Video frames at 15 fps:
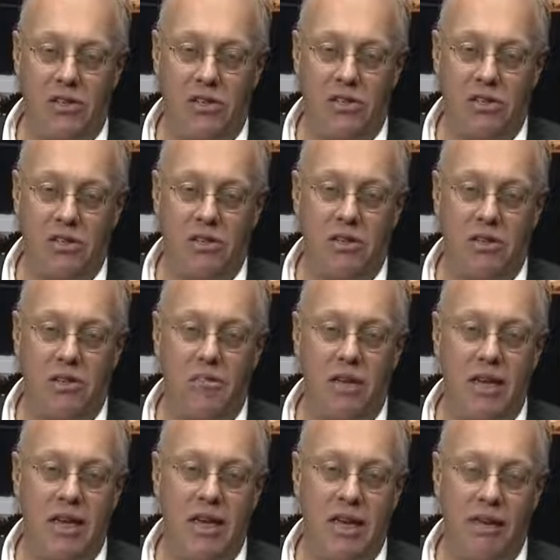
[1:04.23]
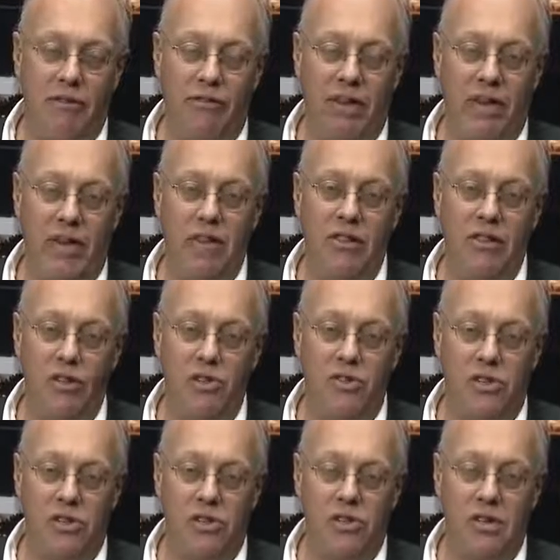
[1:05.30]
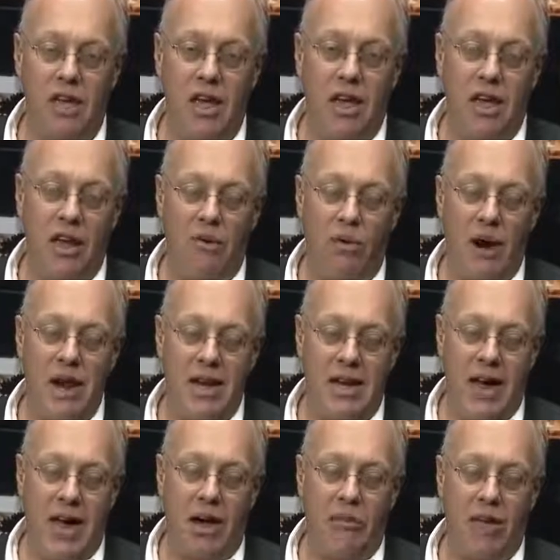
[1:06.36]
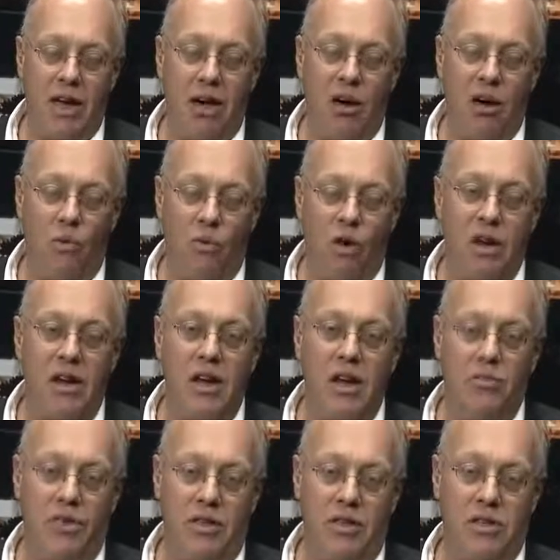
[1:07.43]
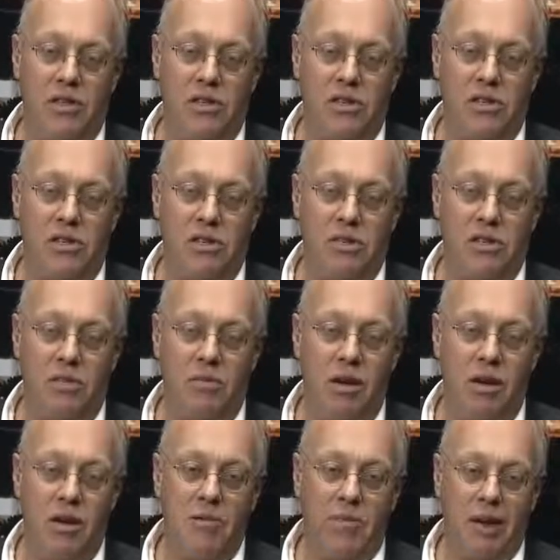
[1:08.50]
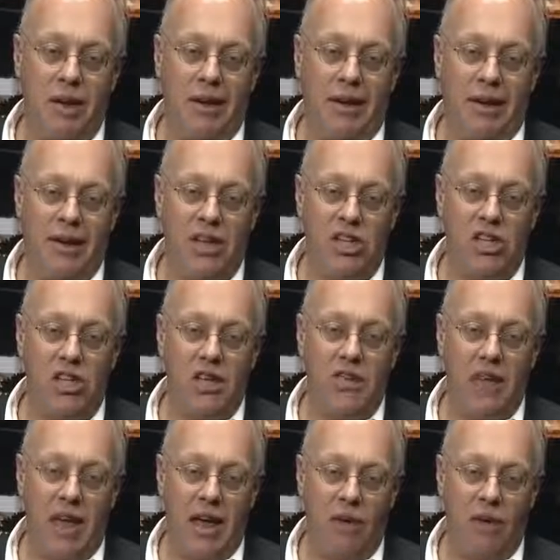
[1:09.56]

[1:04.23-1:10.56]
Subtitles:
the system if he loses. And right now, they are working within the system. But unleashing that